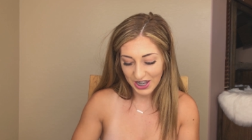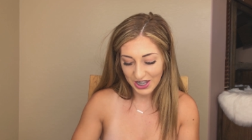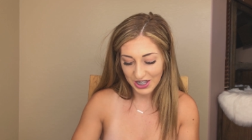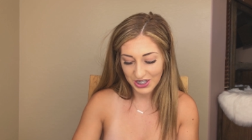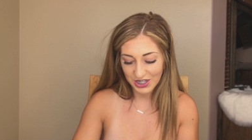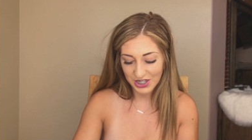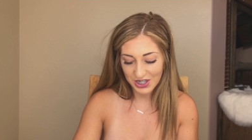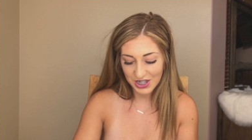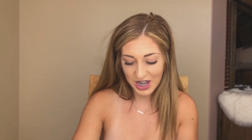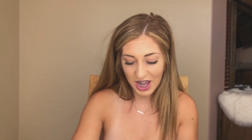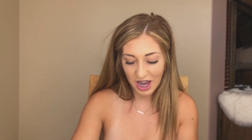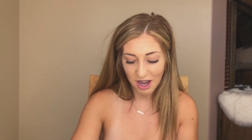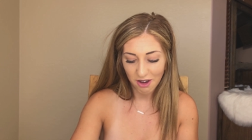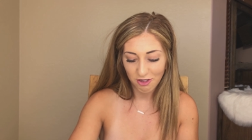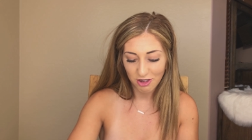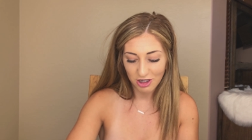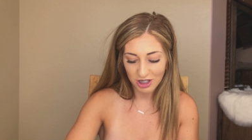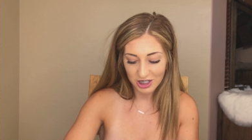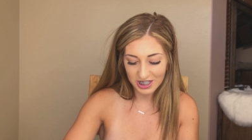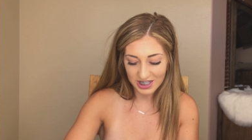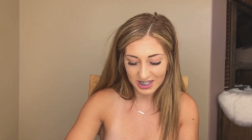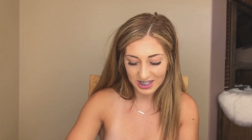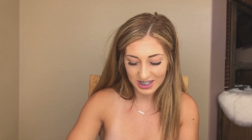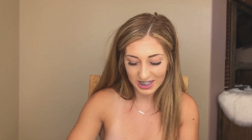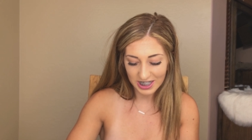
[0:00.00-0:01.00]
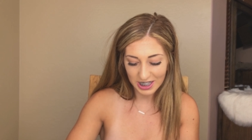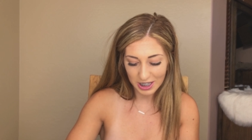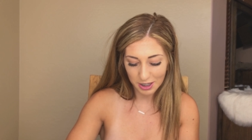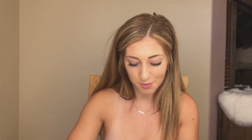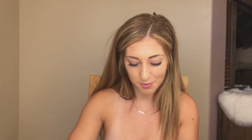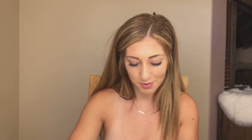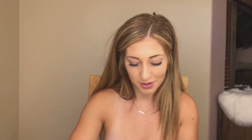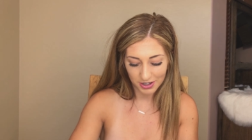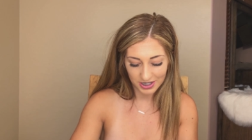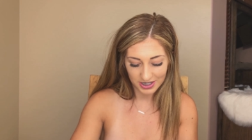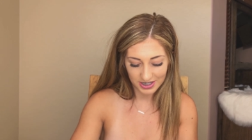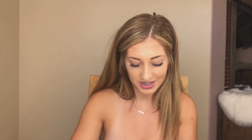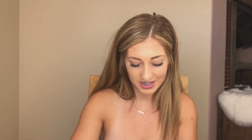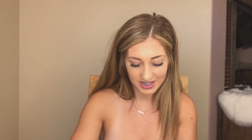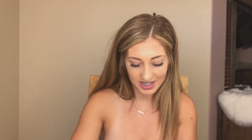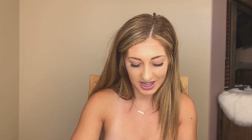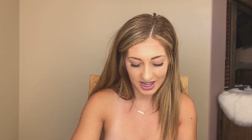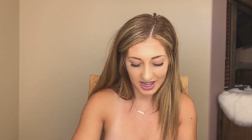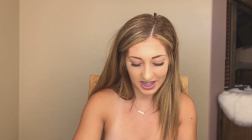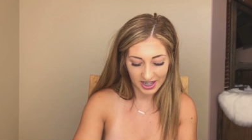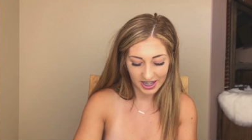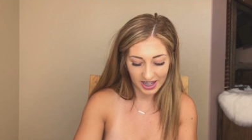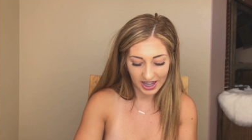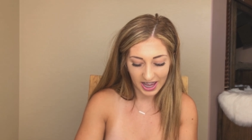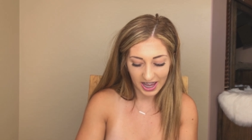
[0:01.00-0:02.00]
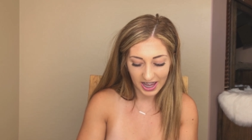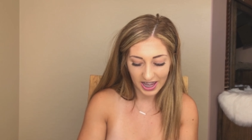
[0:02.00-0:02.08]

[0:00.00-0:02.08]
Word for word: Never sleep on saying,